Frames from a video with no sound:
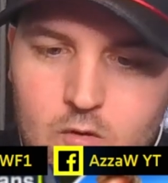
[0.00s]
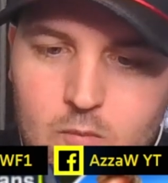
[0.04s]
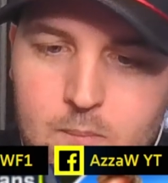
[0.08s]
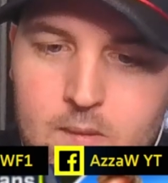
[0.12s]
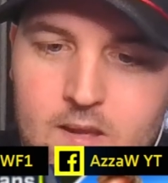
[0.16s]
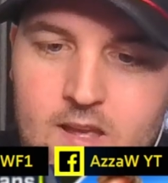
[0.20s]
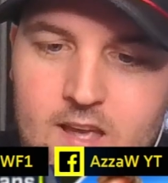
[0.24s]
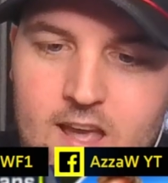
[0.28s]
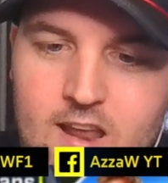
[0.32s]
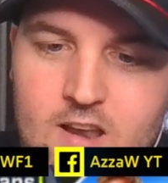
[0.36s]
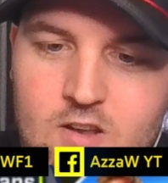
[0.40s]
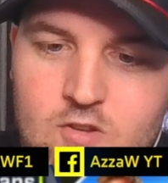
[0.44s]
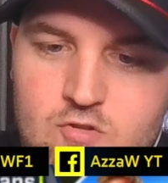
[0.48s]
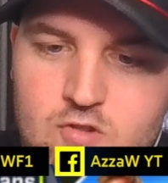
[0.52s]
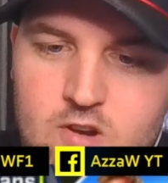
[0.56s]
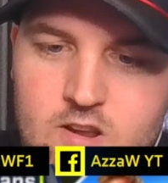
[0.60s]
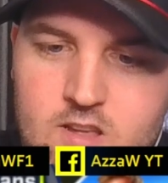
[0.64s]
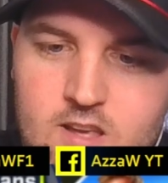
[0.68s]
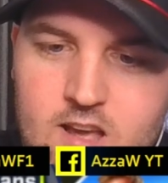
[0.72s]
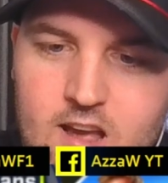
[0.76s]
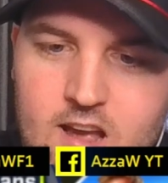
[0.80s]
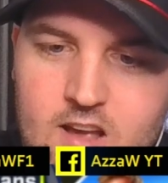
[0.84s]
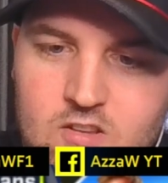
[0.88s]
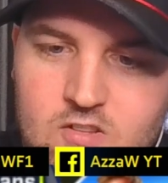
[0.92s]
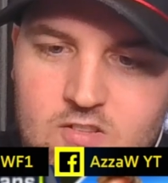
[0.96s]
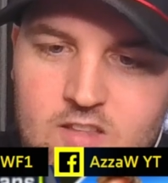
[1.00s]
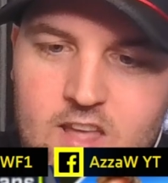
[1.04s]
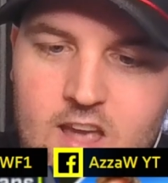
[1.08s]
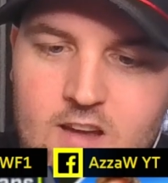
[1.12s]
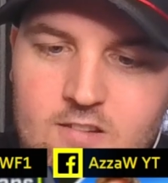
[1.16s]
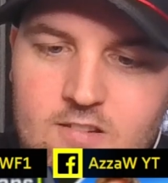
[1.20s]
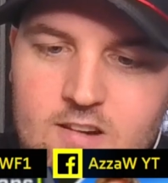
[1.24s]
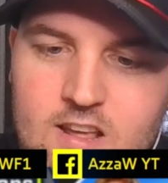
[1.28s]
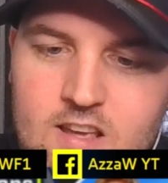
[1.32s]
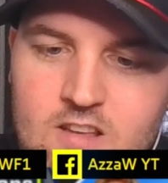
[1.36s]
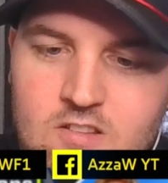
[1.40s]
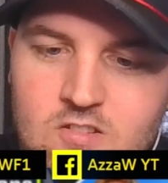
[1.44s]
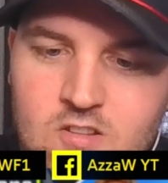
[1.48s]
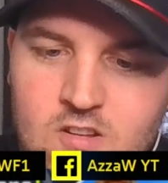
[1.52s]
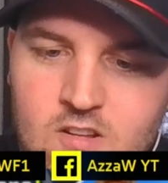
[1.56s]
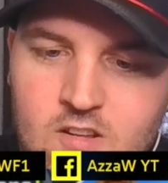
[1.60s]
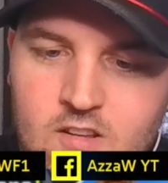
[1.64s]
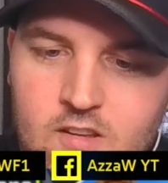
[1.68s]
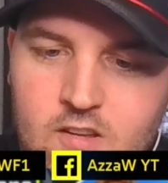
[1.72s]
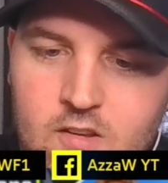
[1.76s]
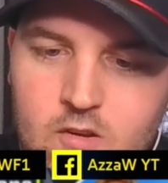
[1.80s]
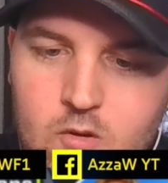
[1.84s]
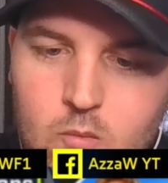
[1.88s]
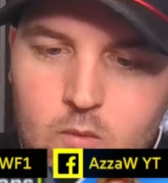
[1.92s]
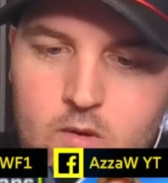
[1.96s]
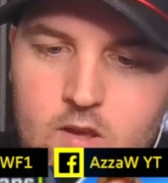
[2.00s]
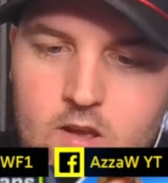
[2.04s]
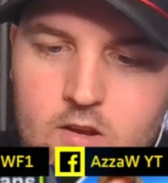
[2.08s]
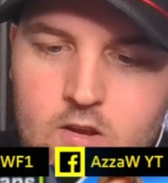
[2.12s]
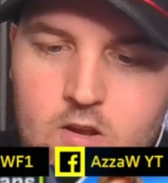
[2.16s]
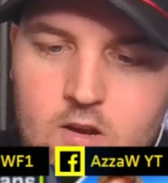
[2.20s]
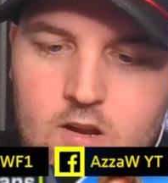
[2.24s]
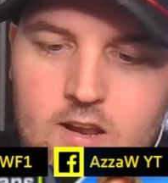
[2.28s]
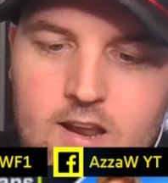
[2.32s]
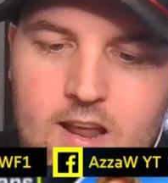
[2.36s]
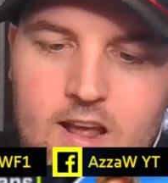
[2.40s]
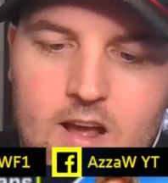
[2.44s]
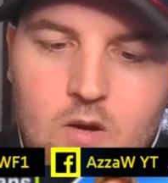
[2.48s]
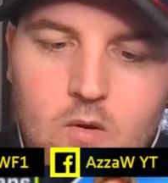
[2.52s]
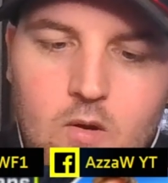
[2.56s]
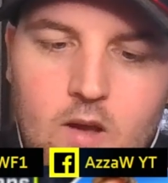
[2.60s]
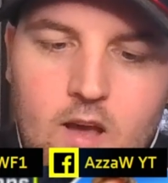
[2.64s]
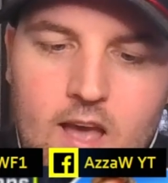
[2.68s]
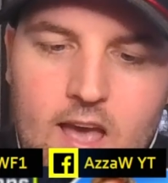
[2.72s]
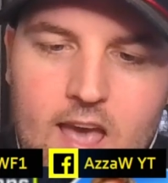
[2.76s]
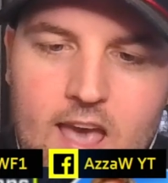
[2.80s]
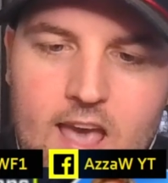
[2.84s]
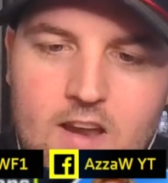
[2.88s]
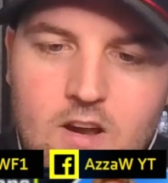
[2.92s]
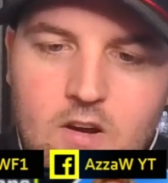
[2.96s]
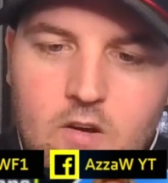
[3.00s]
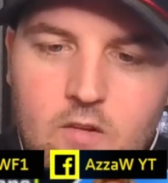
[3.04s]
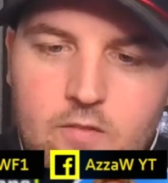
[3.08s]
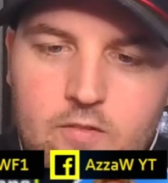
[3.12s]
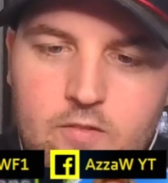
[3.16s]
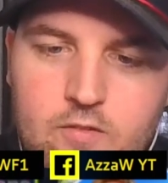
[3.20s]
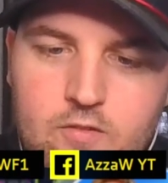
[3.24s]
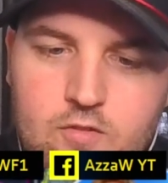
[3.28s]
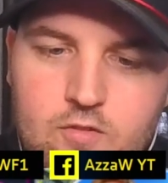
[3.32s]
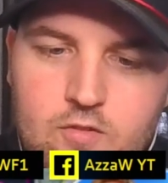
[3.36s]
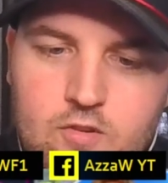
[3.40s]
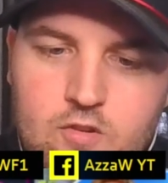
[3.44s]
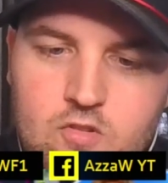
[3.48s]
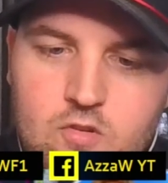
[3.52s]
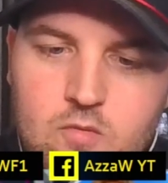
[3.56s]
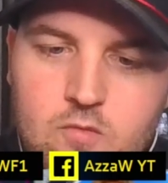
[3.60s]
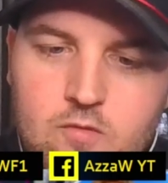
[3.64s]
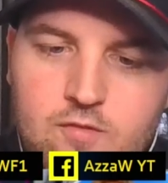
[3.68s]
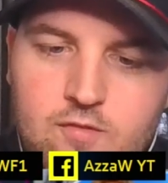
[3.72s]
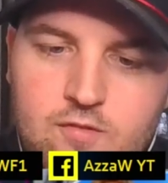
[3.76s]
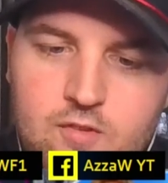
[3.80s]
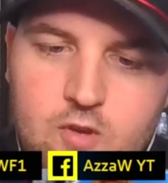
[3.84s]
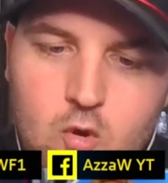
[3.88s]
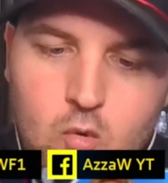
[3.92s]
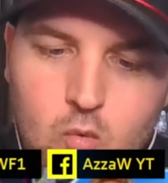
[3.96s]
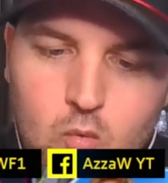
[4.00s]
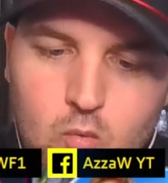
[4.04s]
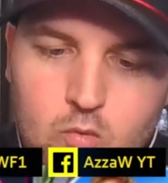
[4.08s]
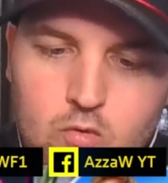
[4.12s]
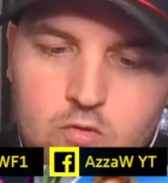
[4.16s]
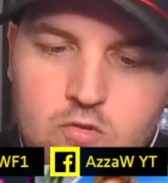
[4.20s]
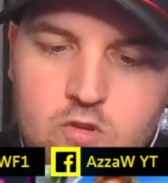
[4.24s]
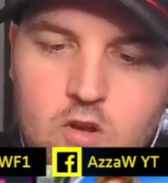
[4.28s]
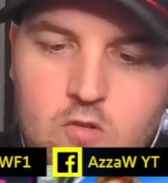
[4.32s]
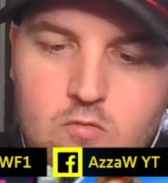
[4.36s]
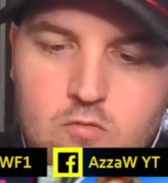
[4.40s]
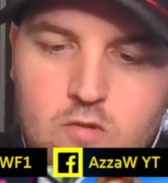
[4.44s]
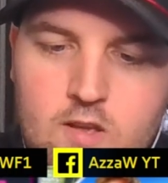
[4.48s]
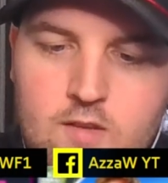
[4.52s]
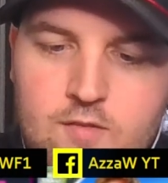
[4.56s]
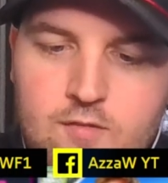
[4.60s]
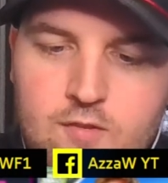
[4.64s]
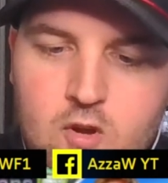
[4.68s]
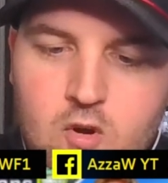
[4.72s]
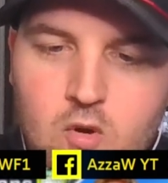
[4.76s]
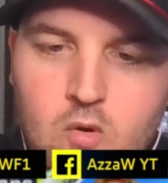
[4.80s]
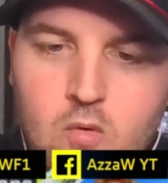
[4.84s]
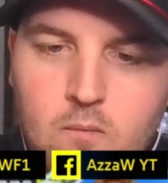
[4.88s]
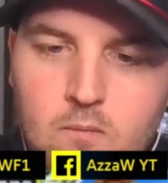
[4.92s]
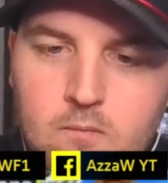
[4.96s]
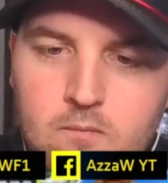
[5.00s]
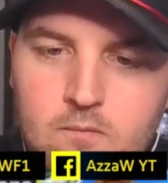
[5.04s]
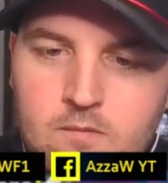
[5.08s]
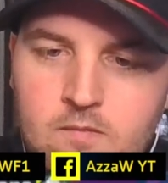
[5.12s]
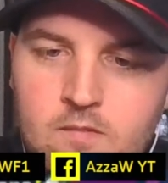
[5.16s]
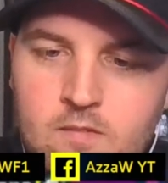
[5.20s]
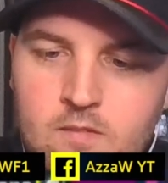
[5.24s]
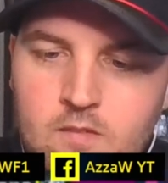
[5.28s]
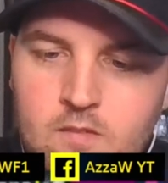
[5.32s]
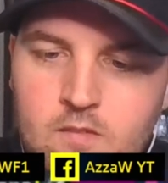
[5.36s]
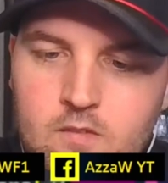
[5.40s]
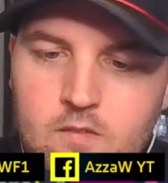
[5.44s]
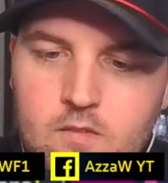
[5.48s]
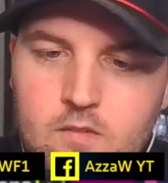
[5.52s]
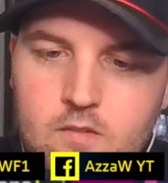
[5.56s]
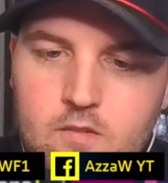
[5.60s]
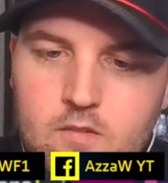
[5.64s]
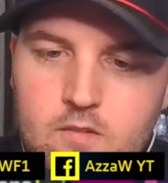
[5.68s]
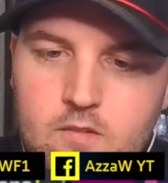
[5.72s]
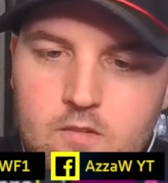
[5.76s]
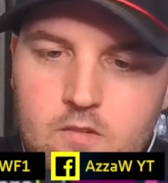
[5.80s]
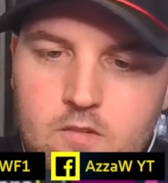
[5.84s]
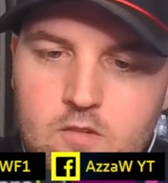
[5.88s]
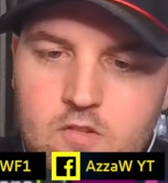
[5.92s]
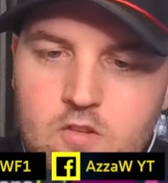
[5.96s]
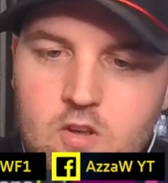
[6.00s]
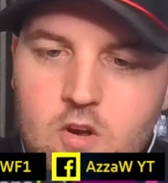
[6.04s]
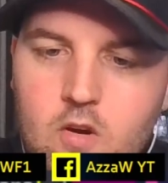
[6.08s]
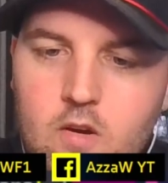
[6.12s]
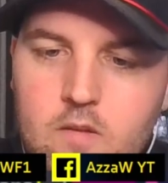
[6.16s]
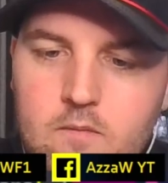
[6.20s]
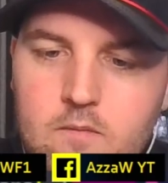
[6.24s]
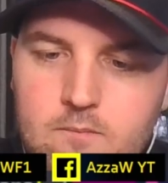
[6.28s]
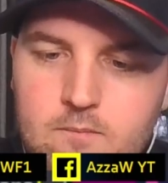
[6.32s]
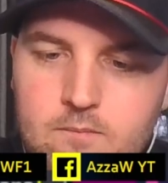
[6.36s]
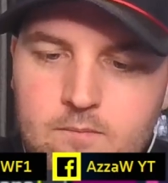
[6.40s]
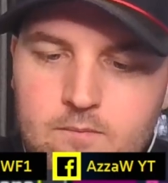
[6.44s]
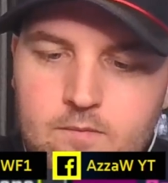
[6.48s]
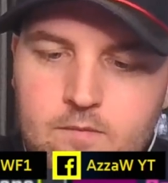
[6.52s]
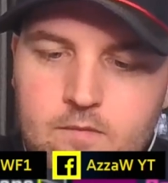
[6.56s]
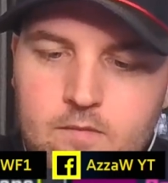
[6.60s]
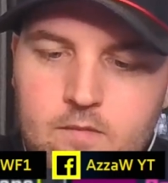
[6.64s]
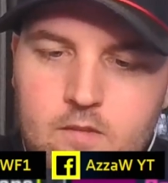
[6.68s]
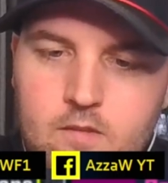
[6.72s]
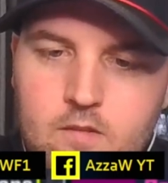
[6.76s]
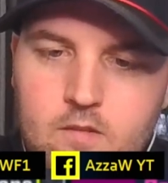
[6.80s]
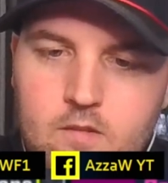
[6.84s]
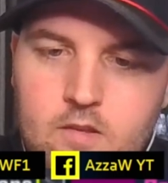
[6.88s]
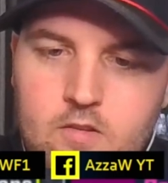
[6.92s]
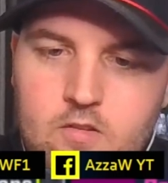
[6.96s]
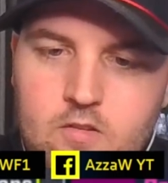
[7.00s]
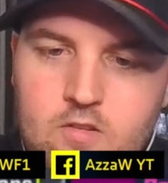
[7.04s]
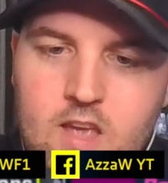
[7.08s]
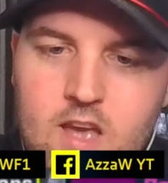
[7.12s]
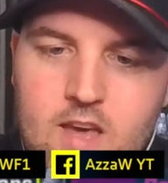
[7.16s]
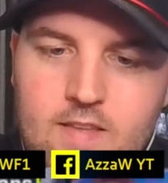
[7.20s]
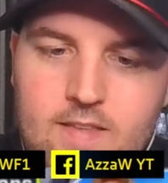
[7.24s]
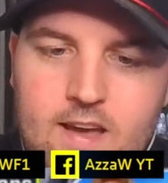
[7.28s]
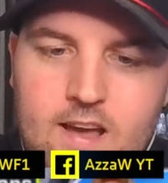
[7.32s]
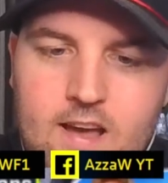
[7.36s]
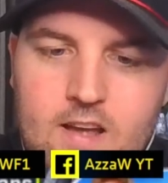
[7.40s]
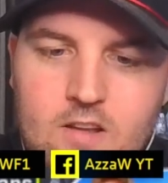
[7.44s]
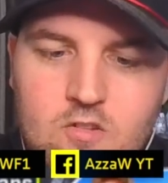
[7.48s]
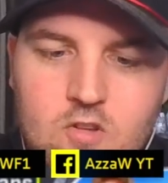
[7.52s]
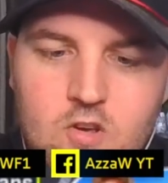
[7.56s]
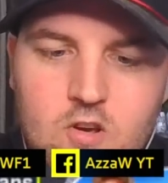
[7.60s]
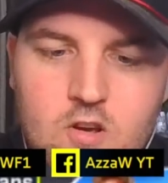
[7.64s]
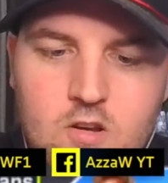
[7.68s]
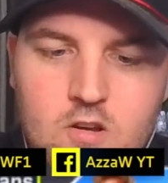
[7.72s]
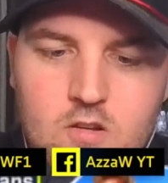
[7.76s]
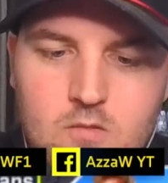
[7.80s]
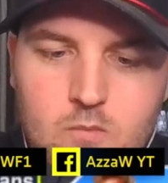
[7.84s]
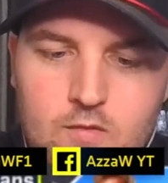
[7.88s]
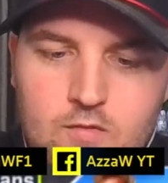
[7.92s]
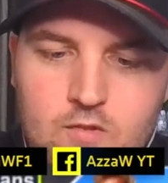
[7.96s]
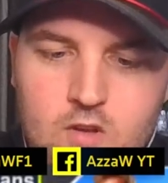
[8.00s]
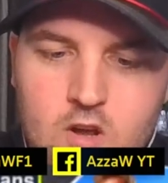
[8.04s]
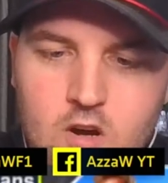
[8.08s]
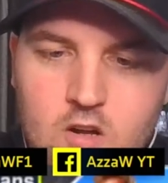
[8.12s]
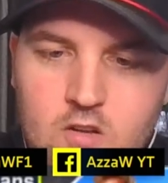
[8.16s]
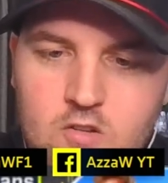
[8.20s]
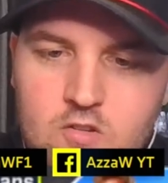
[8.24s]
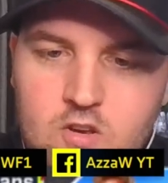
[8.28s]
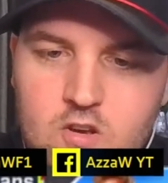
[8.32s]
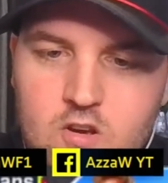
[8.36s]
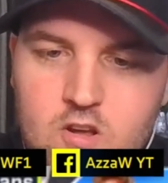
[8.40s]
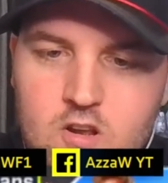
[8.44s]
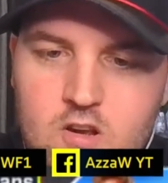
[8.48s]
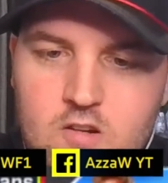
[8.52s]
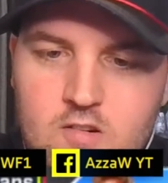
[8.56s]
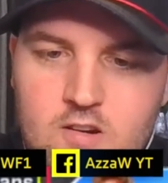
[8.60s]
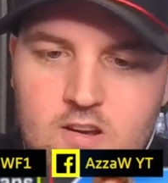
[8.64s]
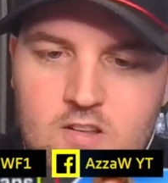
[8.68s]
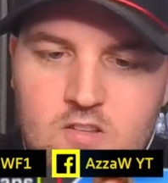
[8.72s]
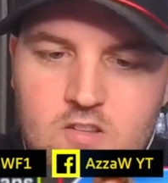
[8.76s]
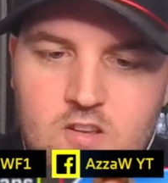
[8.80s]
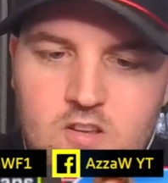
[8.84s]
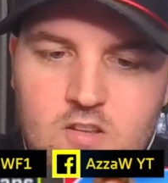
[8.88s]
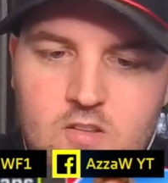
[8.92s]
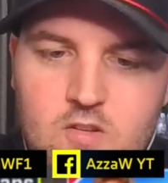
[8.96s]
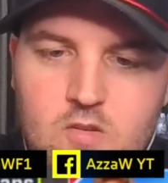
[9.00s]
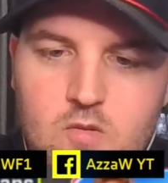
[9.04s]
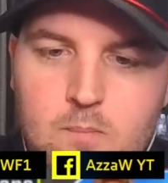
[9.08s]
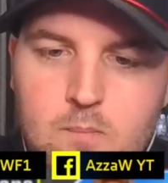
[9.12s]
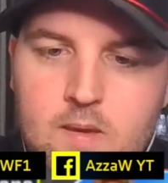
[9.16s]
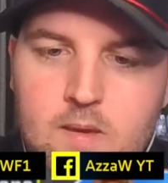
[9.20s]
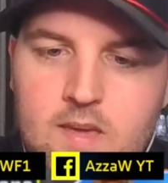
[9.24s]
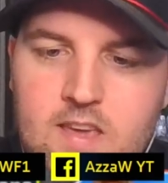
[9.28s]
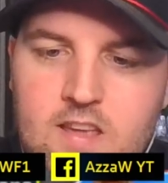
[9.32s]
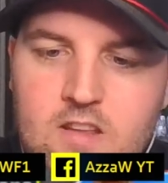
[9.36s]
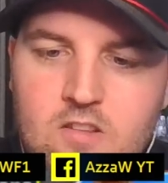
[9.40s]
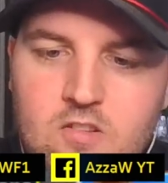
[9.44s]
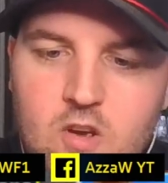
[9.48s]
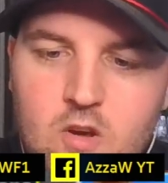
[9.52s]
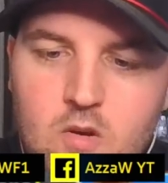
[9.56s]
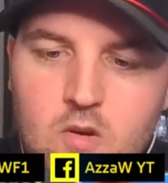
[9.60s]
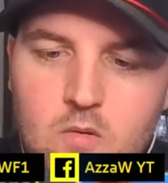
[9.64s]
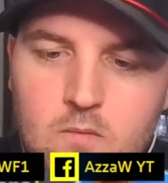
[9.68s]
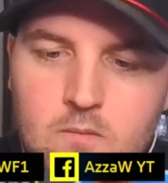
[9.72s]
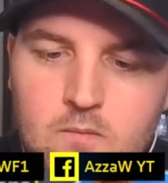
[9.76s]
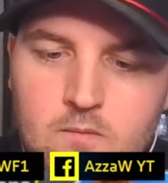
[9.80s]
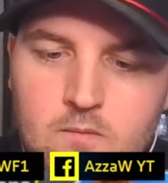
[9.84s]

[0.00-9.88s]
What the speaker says: pit entry, as there it is, we are going to now head on for some fuel. So refuel time. Let's get that done. We've got Turner into the P2.